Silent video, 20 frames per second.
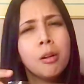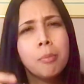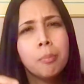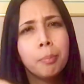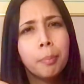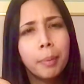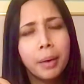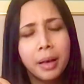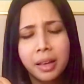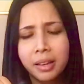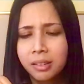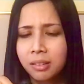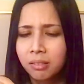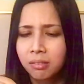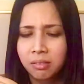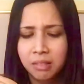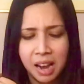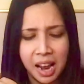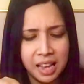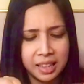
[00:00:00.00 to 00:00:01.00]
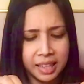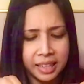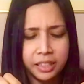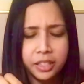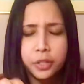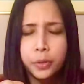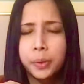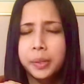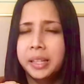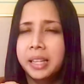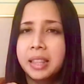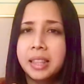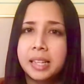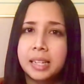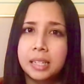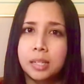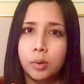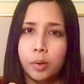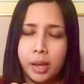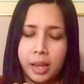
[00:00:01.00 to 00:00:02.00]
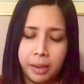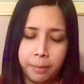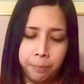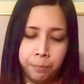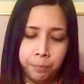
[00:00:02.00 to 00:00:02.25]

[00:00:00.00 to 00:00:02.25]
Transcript: but I like doing it this way.